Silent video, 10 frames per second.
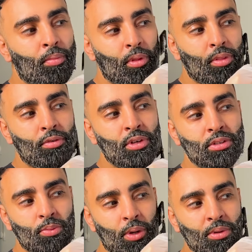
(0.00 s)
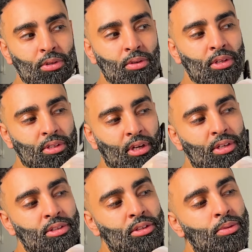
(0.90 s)
And the reason why we do this, guys,
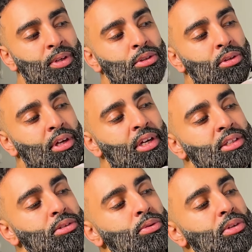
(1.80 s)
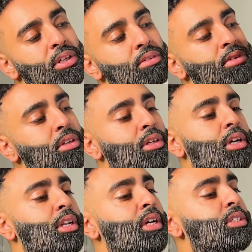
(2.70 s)
is to make sure that it's all even
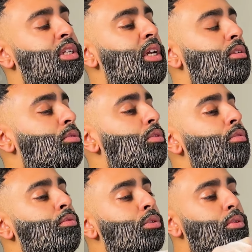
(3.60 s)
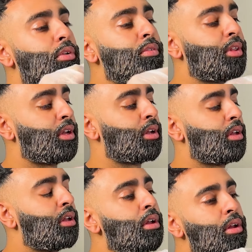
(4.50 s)
and it actually gets to the root of
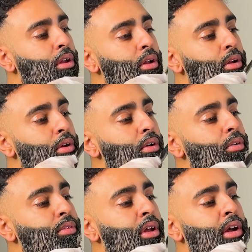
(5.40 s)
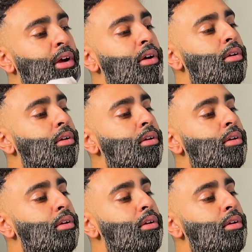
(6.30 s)
the hair.